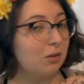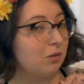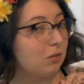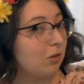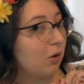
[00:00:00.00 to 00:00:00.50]

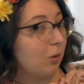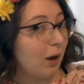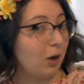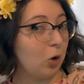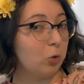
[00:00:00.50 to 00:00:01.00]
So
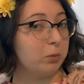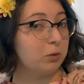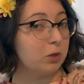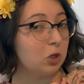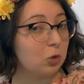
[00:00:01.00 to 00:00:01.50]
I hope
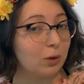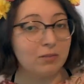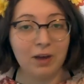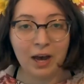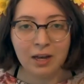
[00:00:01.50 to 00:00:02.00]
you
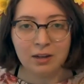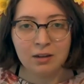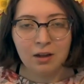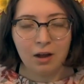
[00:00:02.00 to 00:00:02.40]
enjoyed that.